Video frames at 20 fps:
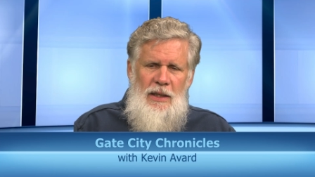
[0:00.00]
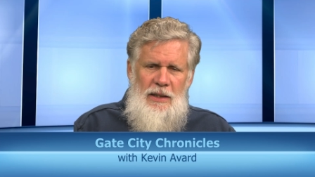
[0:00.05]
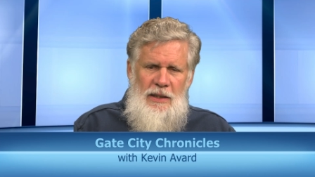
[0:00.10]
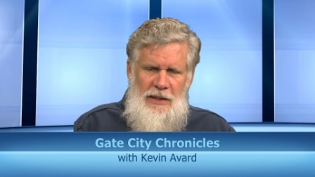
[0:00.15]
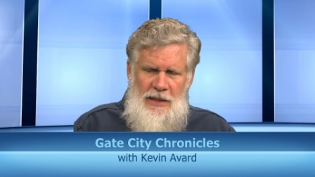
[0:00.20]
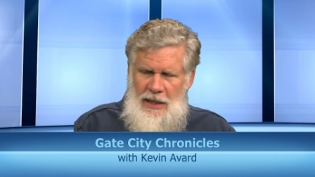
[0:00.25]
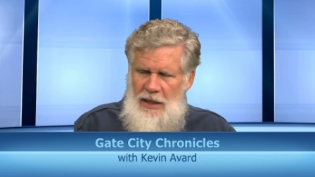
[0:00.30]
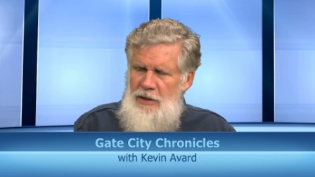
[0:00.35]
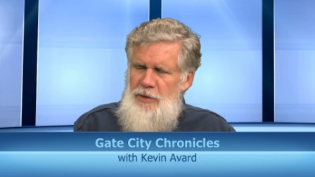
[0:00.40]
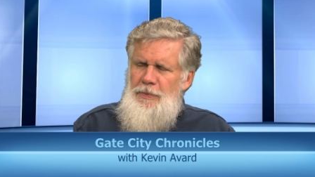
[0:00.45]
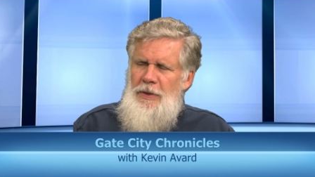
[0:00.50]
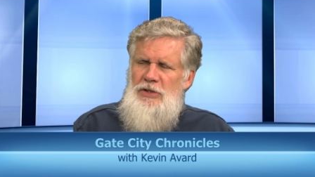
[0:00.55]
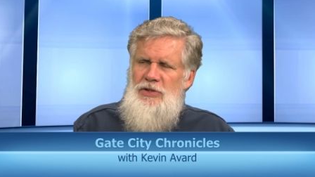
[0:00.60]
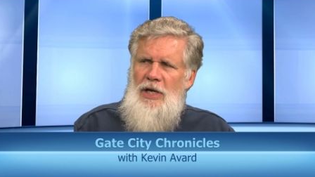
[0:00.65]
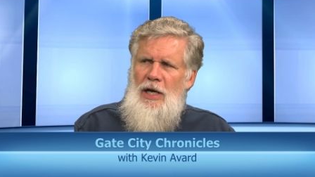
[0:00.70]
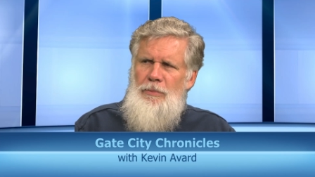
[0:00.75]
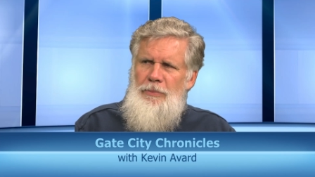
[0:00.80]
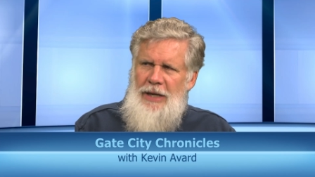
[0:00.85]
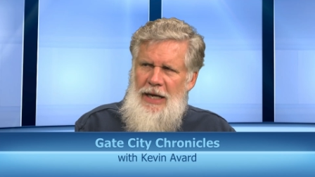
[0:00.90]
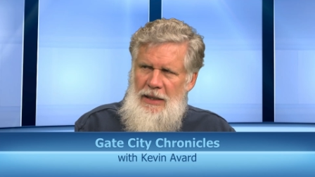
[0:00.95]
Yeah, it depends
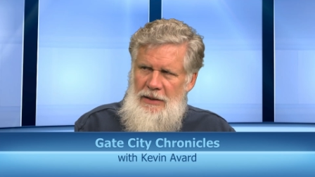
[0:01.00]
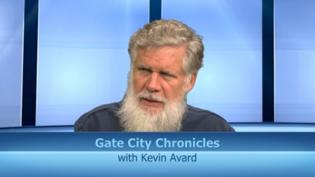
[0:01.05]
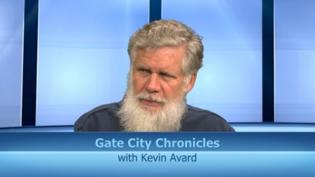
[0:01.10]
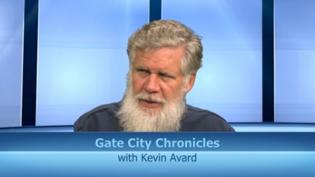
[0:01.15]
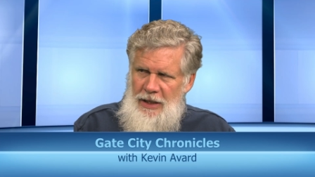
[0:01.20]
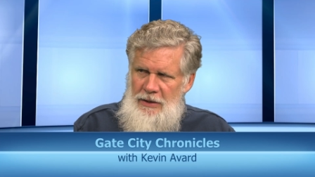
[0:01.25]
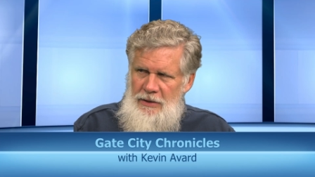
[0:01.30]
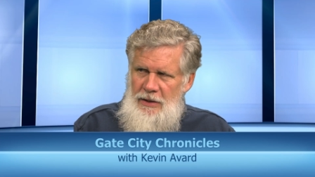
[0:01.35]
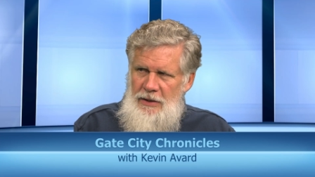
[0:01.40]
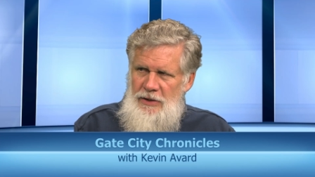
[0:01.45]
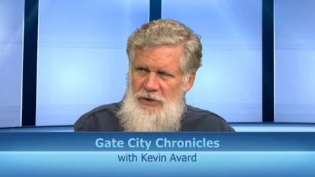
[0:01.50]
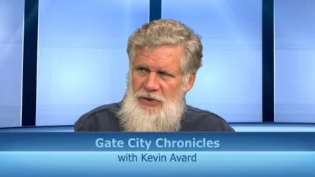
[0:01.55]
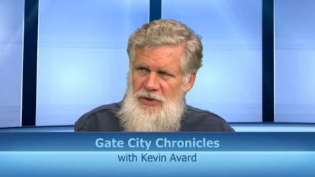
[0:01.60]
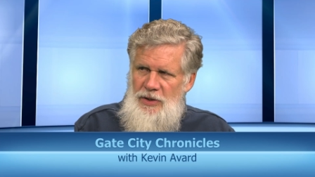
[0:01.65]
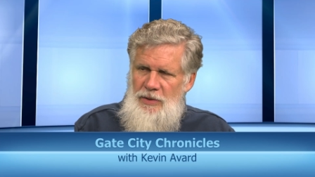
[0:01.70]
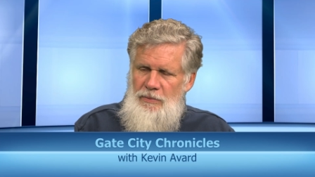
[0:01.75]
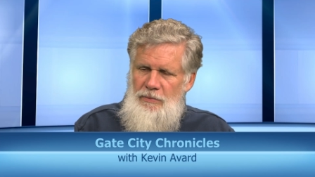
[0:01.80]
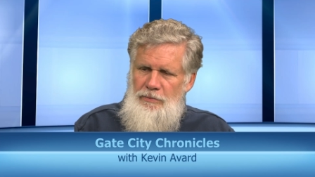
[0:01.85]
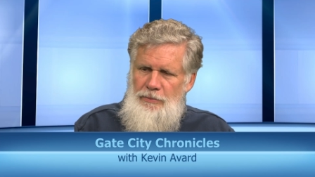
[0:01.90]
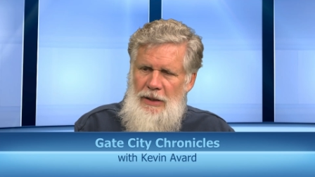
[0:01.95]
on how badly bent it
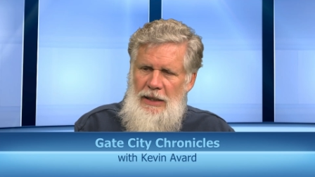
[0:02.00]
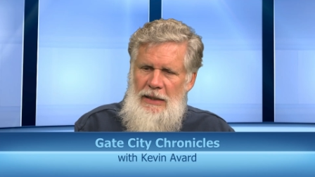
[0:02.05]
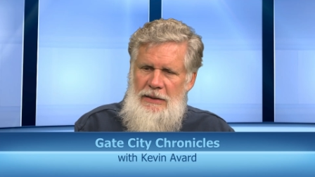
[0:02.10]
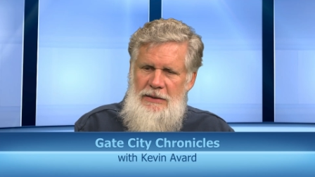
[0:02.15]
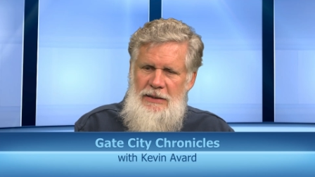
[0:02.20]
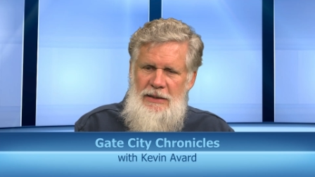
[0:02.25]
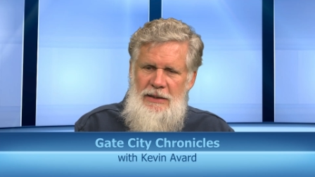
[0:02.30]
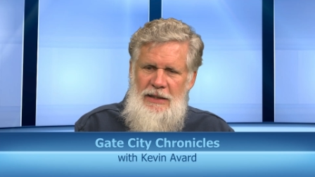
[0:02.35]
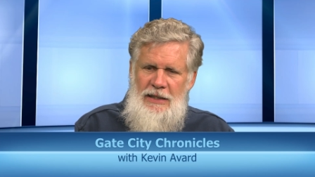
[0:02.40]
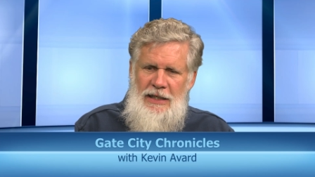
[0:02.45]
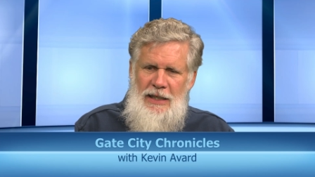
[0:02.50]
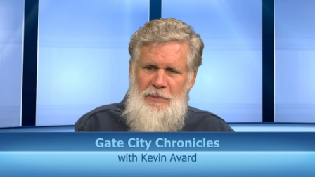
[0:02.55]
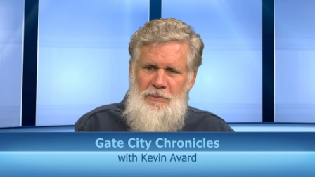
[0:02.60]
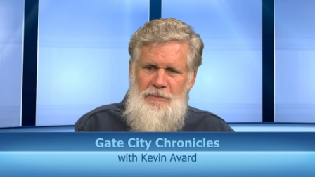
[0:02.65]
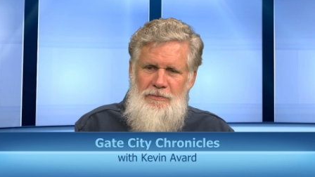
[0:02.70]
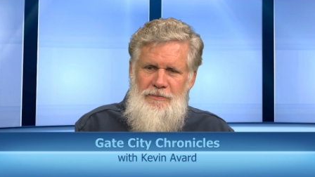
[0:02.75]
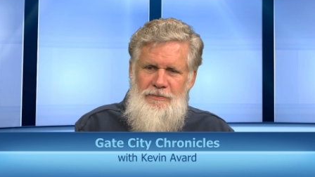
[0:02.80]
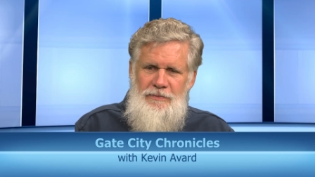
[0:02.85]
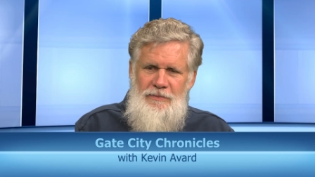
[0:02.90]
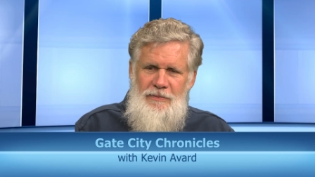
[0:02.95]
is. But
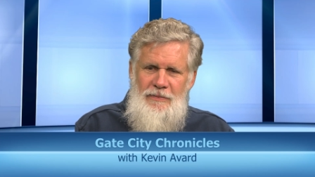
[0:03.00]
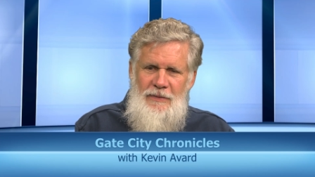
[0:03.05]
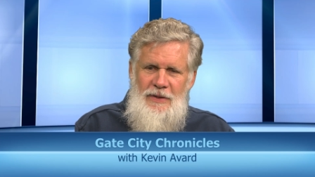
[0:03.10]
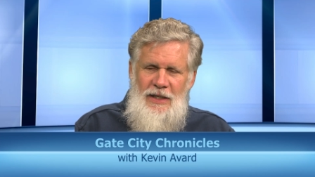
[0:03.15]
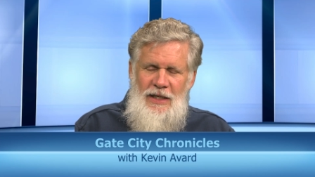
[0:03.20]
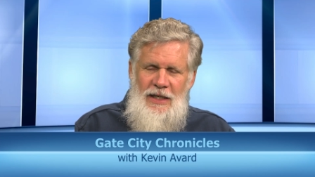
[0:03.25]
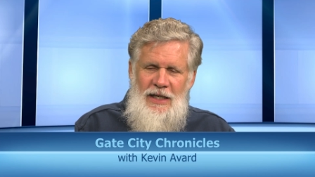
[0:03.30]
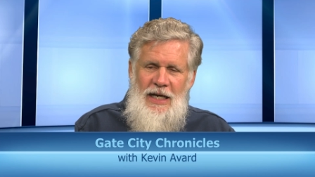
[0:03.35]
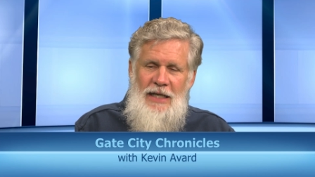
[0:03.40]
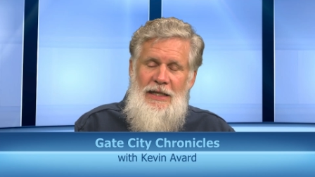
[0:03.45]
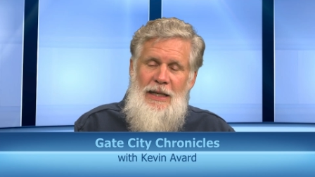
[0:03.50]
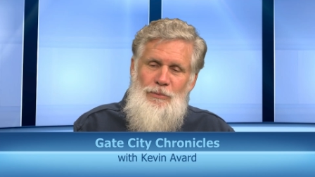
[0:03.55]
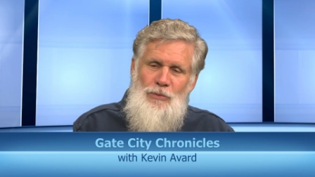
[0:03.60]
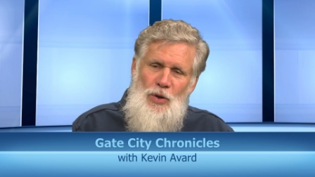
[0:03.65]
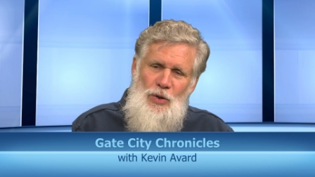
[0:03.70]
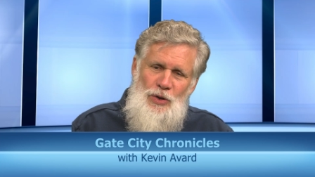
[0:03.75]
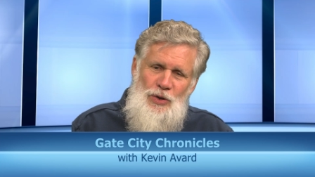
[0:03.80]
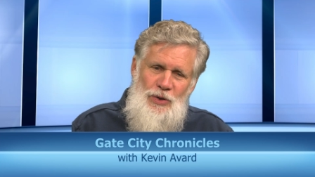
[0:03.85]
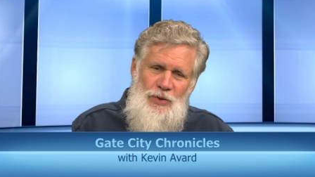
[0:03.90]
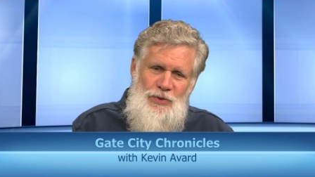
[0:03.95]
on that
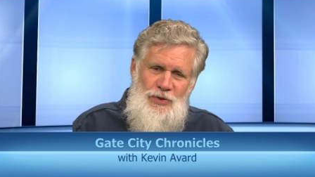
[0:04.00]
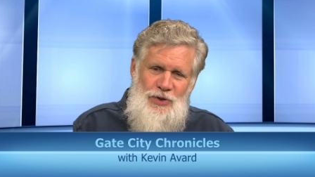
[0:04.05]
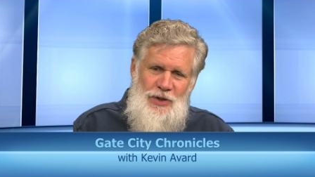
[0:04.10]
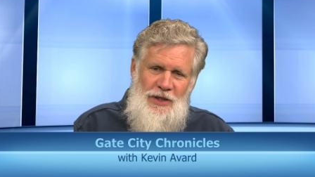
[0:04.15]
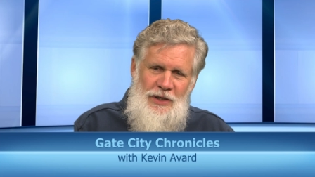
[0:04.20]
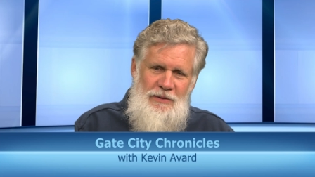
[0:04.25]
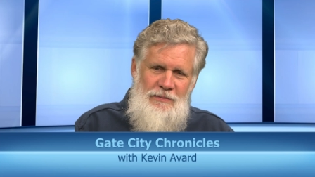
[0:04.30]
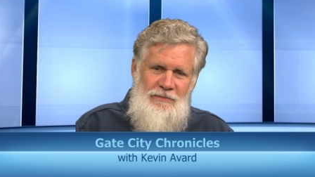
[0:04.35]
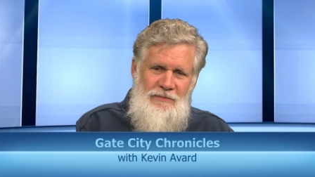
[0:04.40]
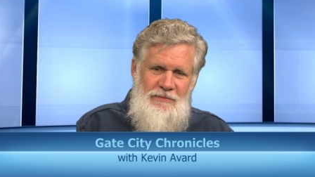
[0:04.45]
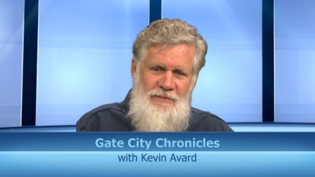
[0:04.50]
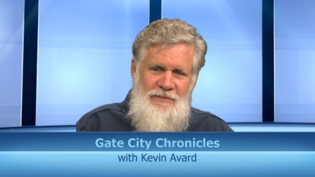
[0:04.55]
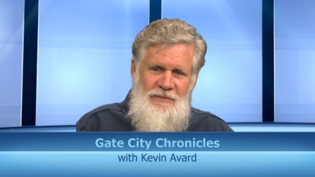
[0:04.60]
Moto Guzzi,